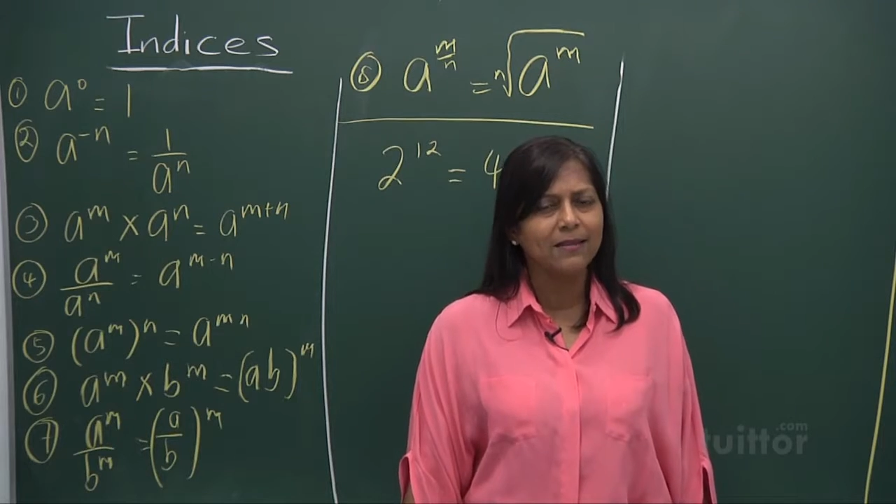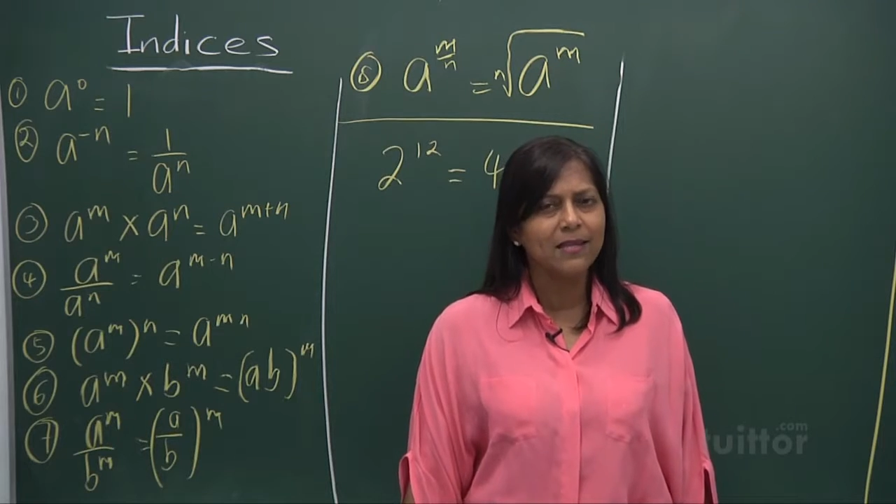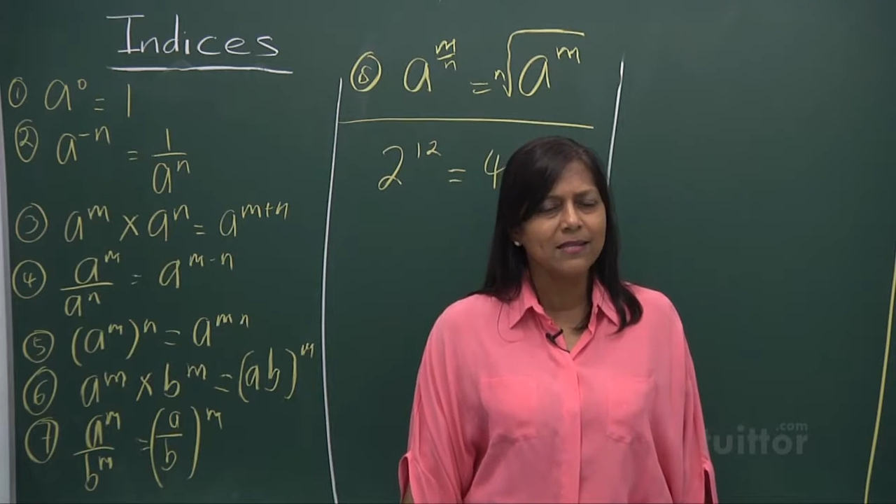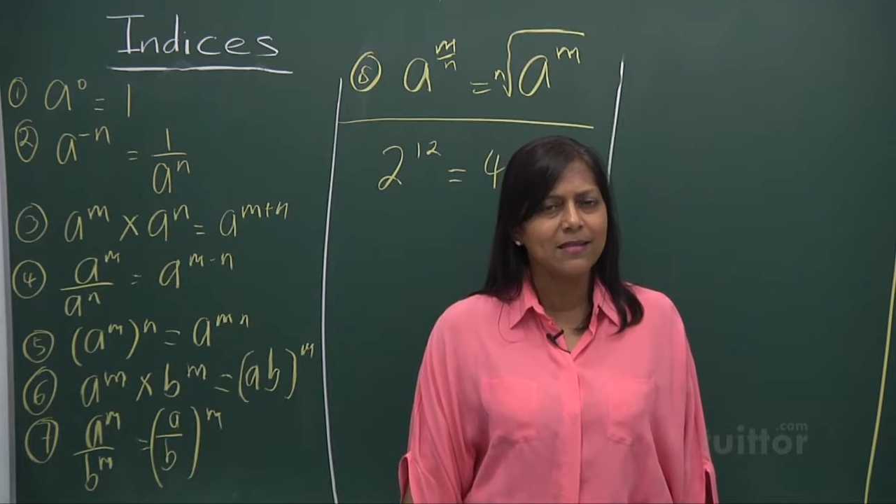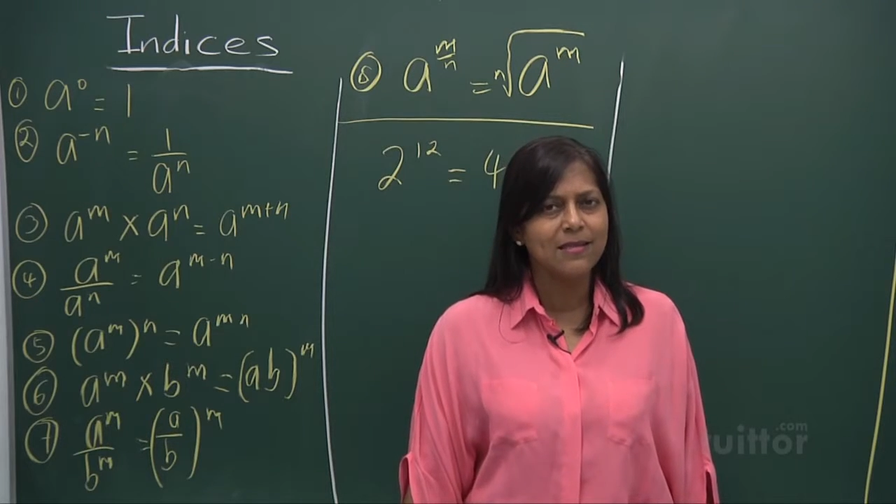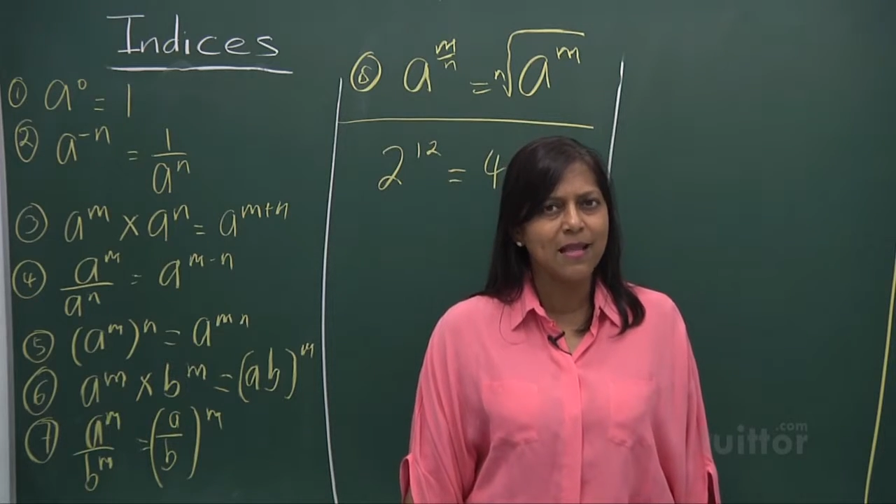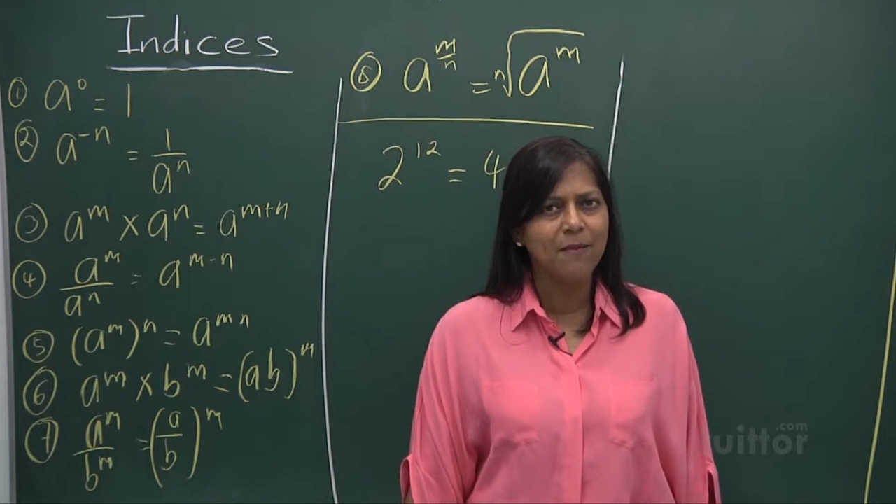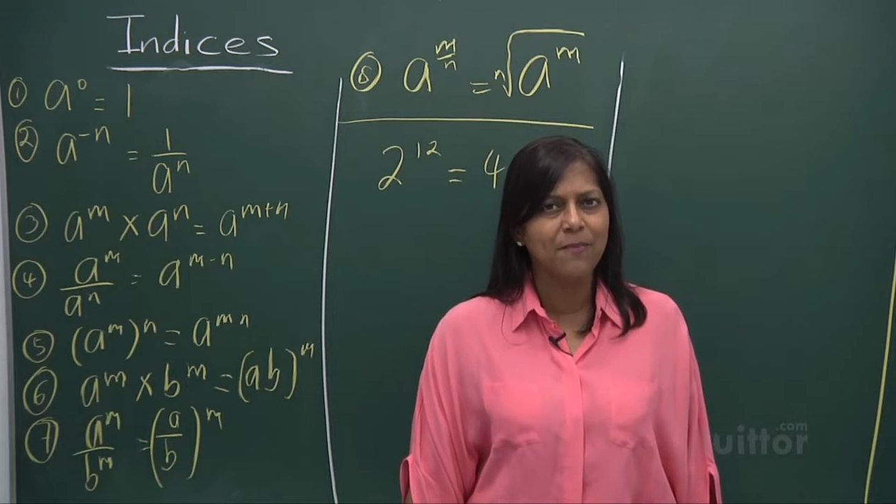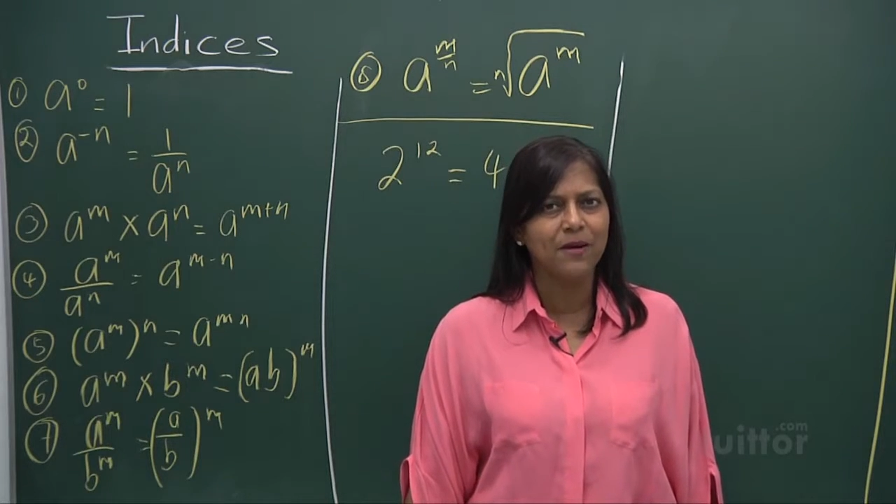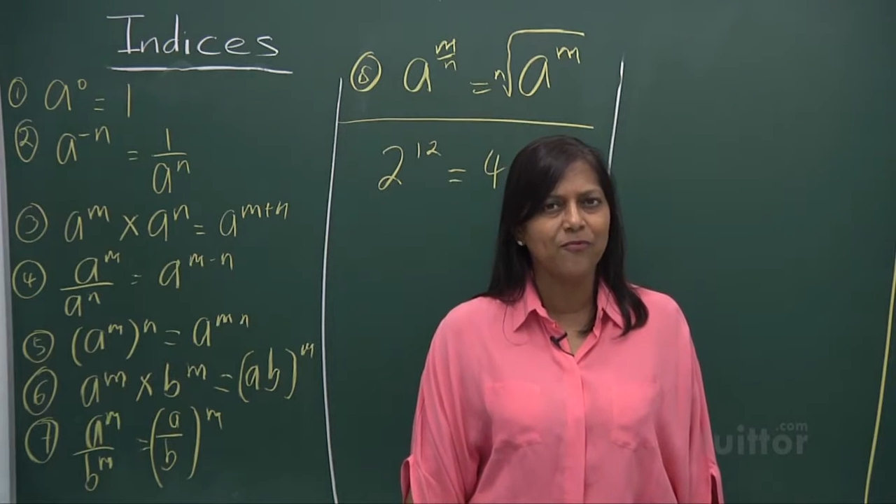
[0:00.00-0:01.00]
this
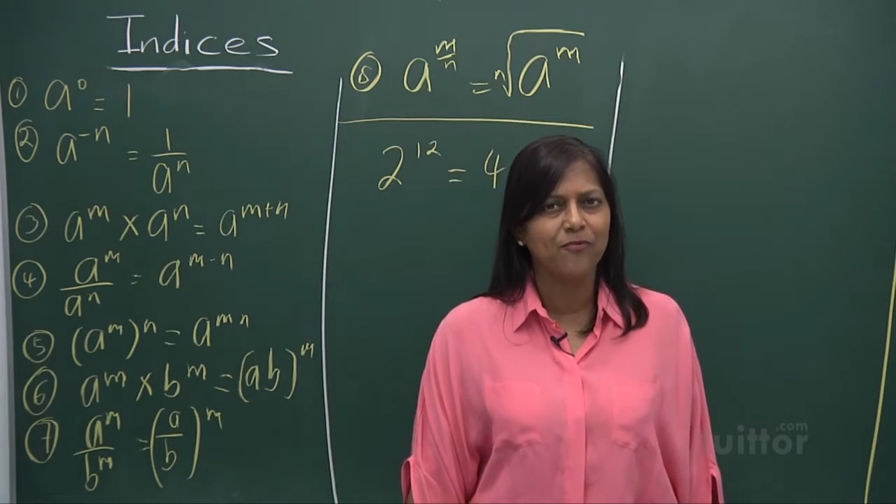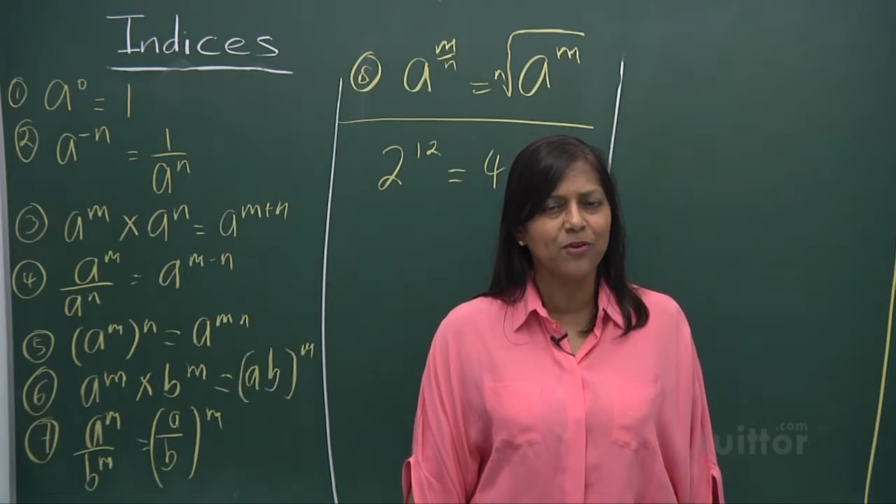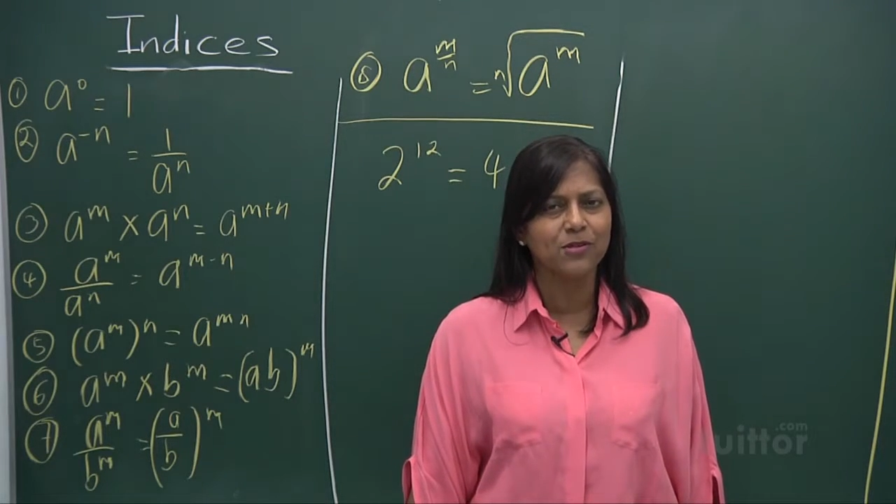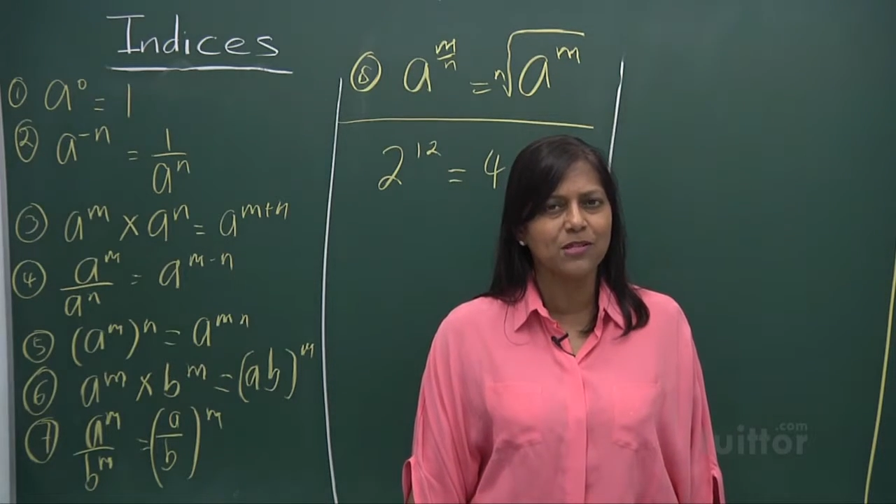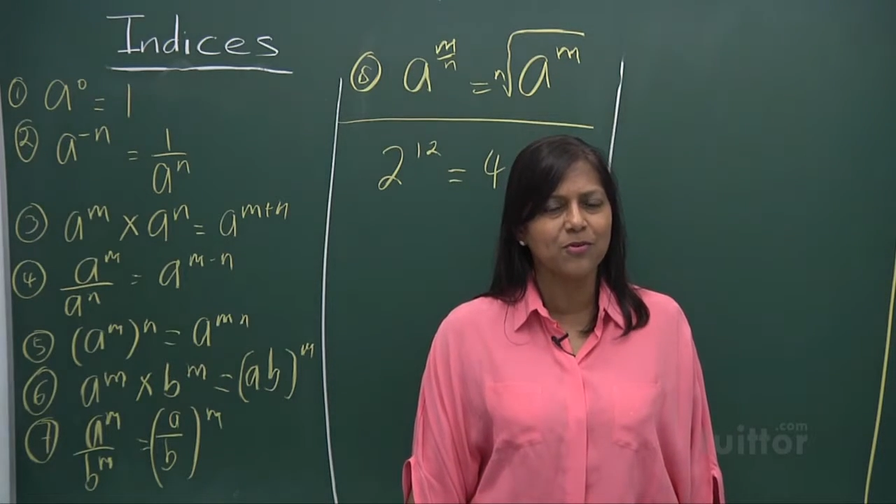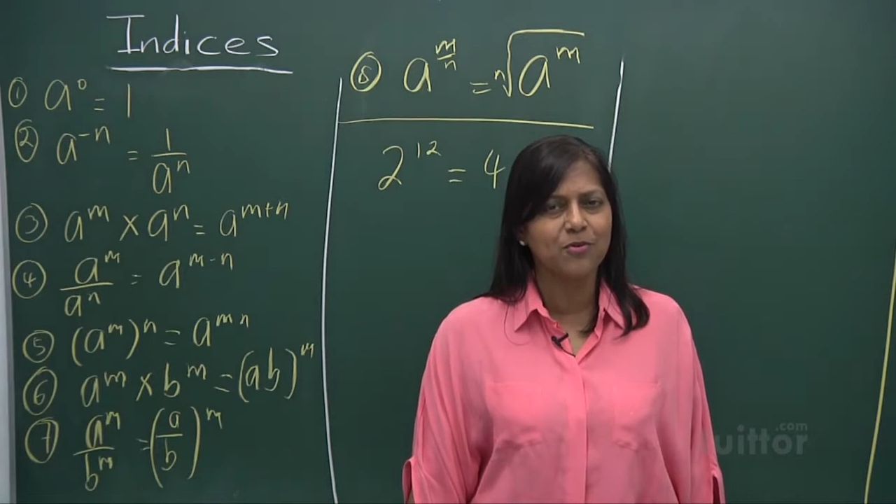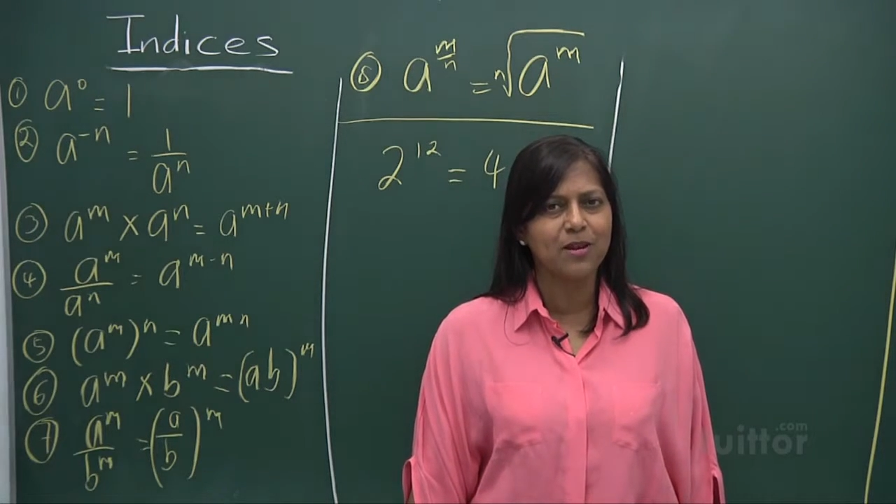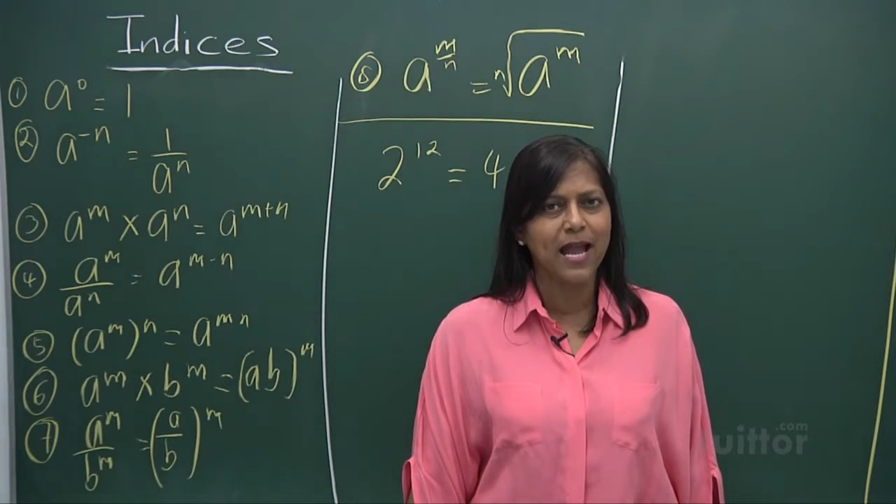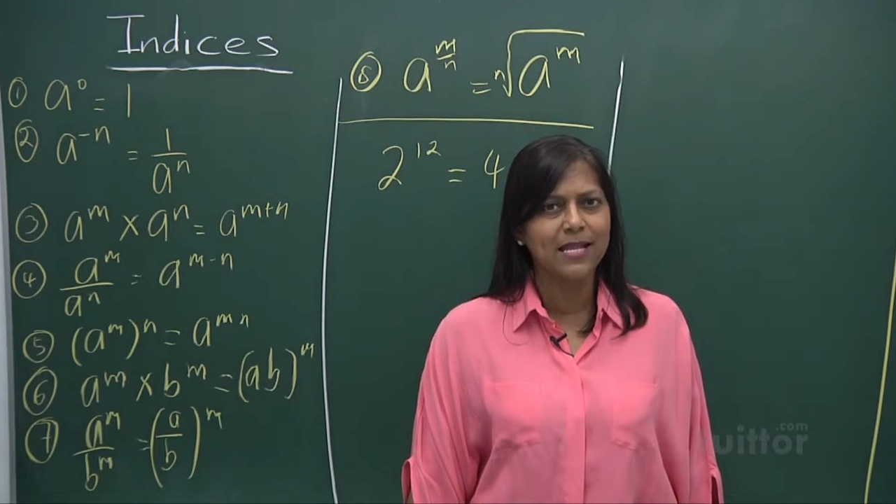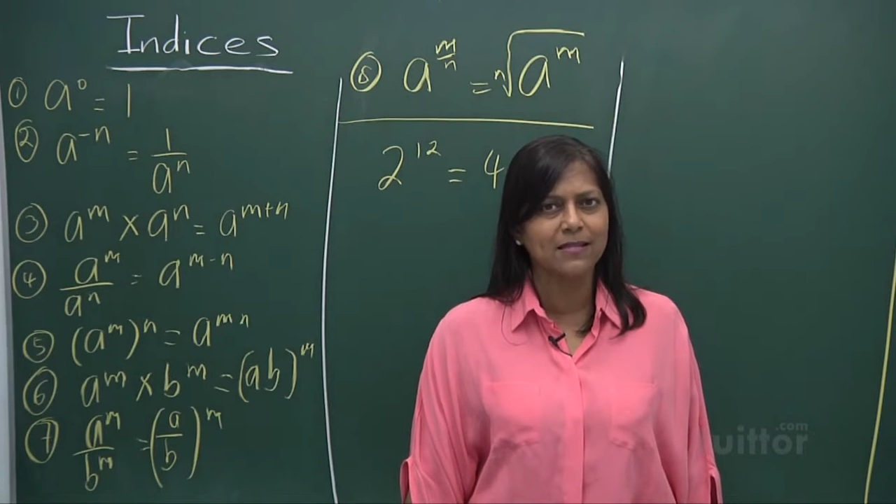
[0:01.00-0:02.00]
number
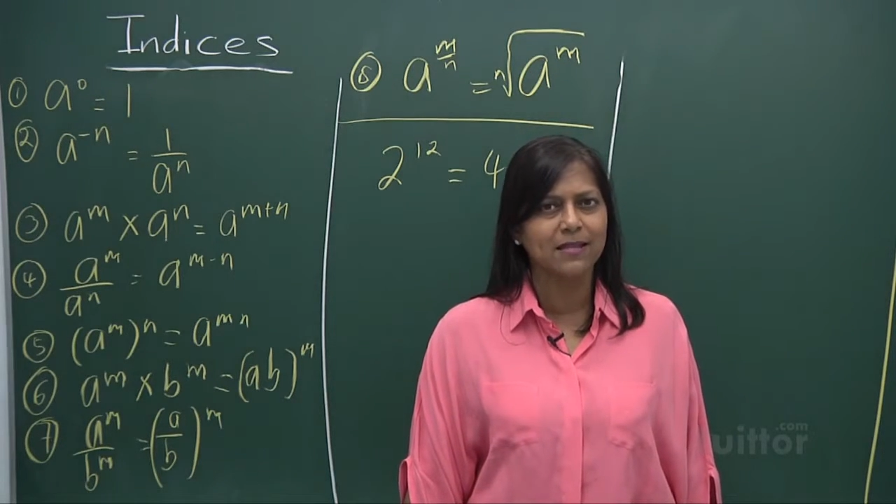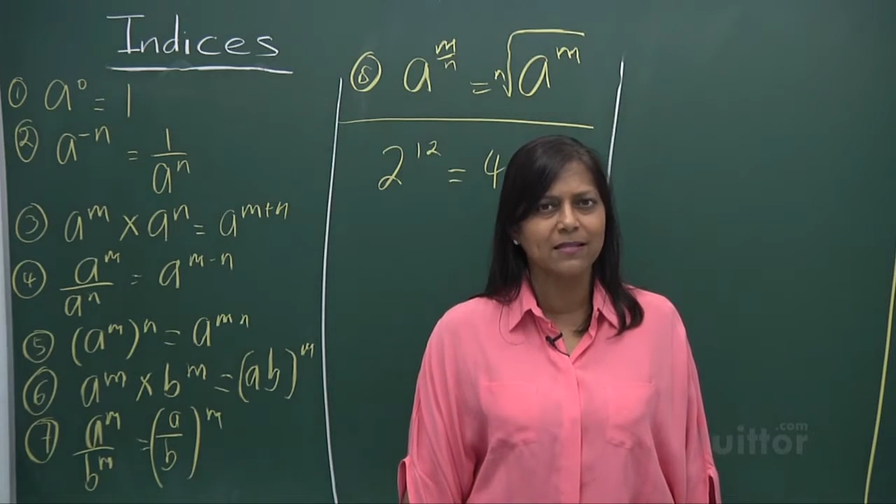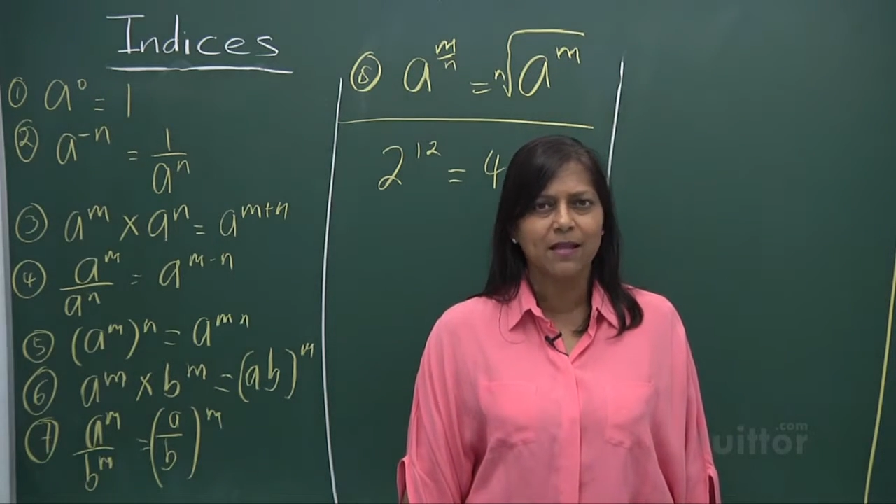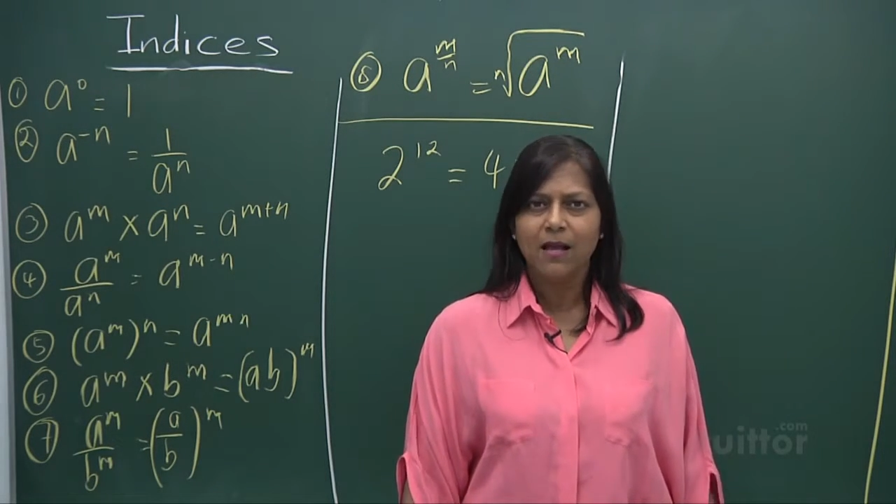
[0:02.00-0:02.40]
4096